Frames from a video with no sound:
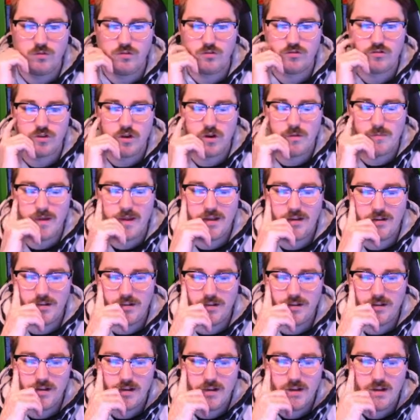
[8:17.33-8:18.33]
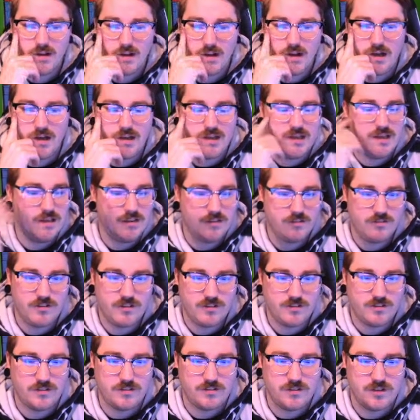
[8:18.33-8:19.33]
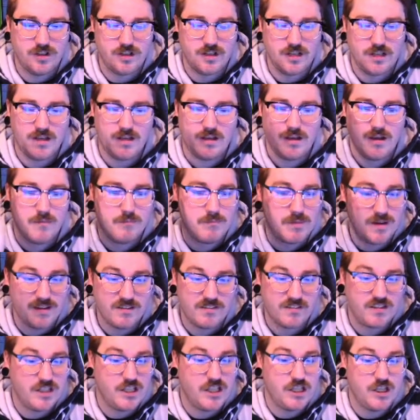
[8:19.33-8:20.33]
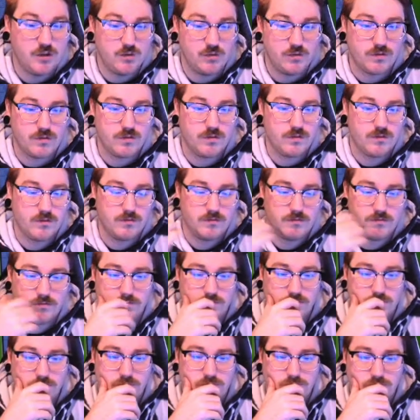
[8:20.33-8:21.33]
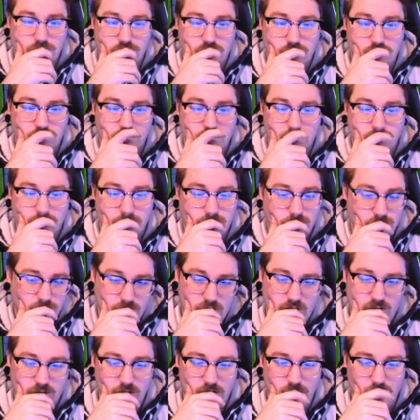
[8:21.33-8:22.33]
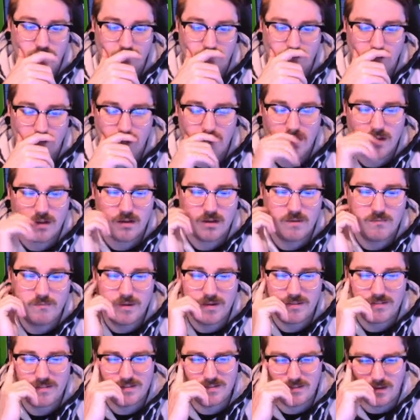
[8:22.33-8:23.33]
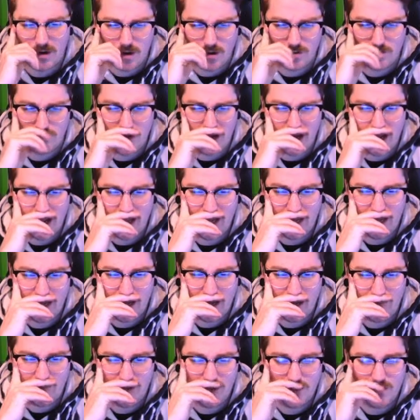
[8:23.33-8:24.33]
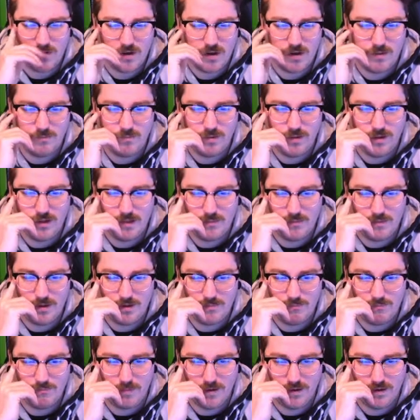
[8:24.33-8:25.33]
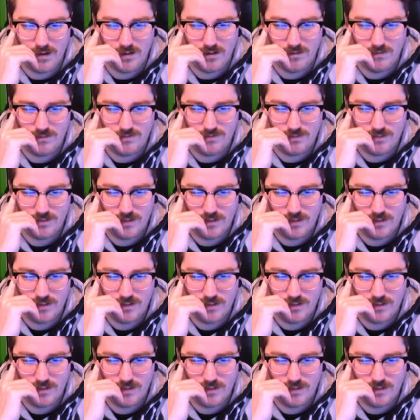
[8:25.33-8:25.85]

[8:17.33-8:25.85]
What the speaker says: as Charmander. He is just a chicken, but he's cute. Easy enough. Combustion's alright. I'm going to go ahead and put him above.